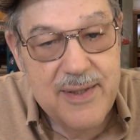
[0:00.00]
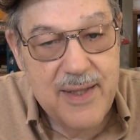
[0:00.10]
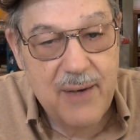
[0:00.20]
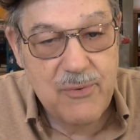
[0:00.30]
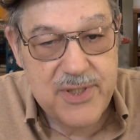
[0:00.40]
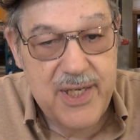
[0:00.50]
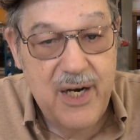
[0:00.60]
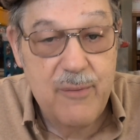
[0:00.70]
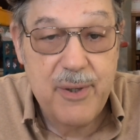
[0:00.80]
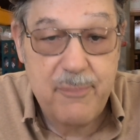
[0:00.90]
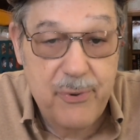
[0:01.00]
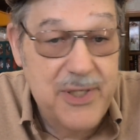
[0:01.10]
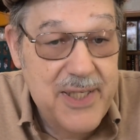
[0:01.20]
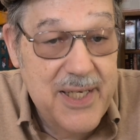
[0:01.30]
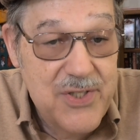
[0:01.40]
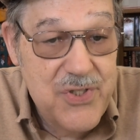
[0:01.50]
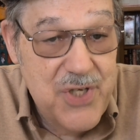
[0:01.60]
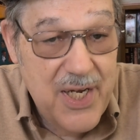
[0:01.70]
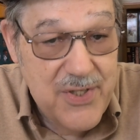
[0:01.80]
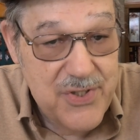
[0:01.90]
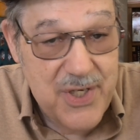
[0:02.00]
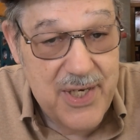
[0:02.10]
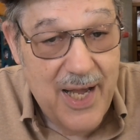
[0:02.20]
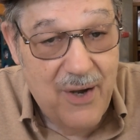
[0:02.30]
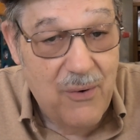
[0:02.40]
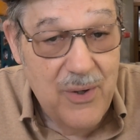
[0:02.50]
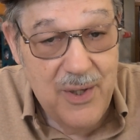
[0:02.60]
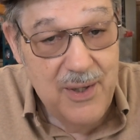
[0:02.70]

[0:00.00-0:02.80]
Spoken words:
that was there, but printing has changed, and now